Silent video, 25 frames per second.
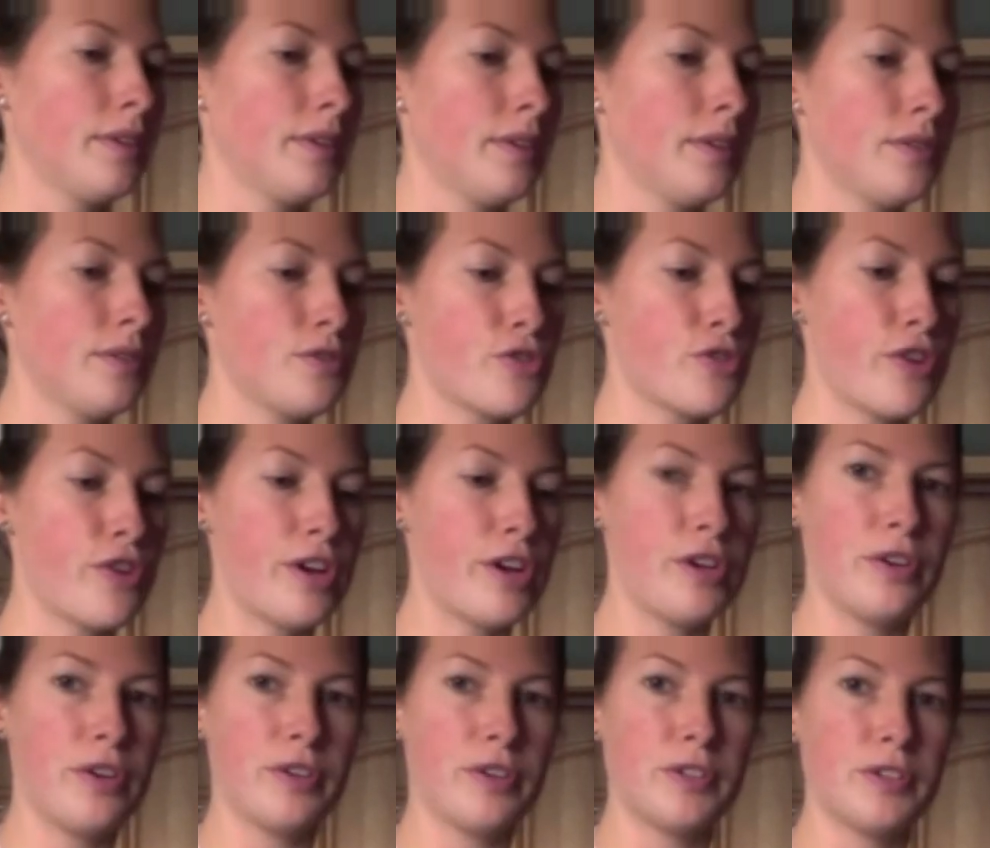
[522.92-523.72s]
Try
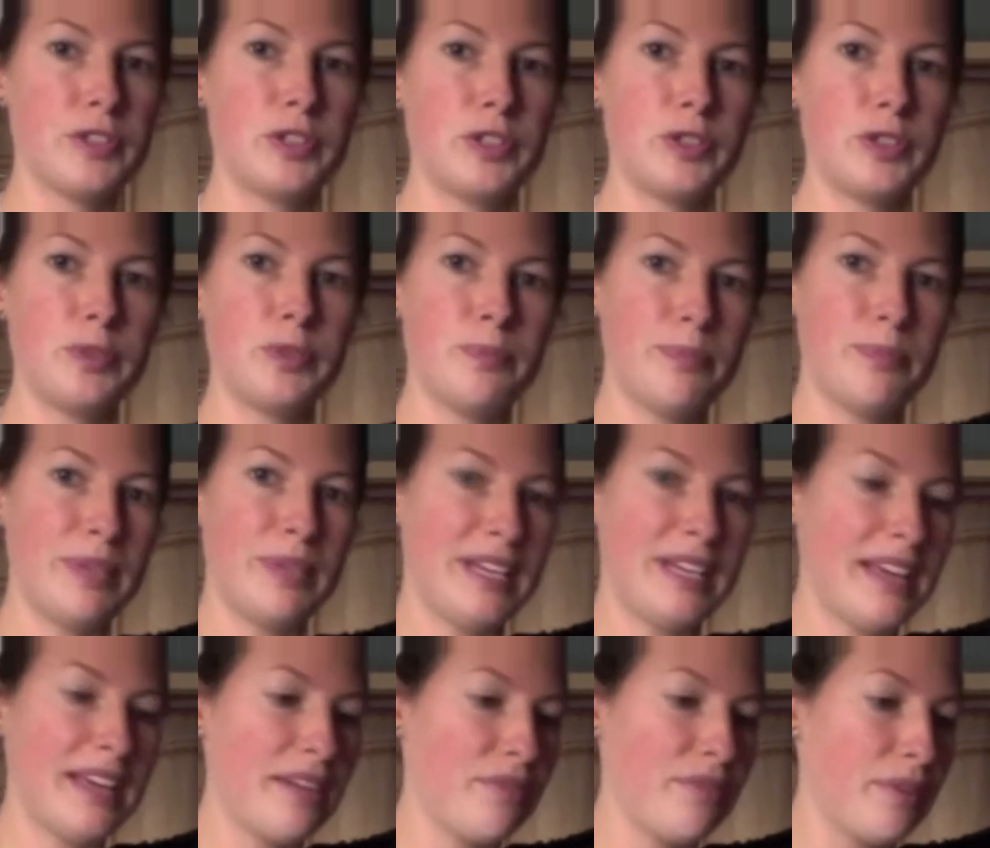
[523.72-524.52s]
not to spill
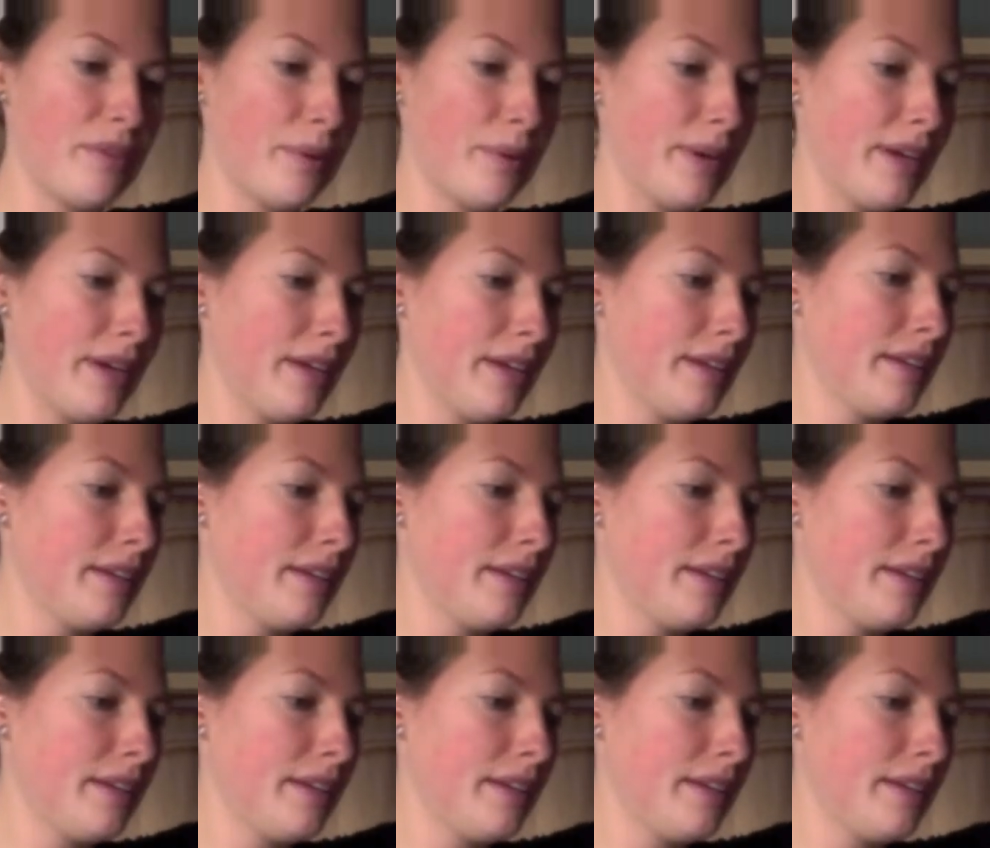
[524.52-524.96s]
it everywhere.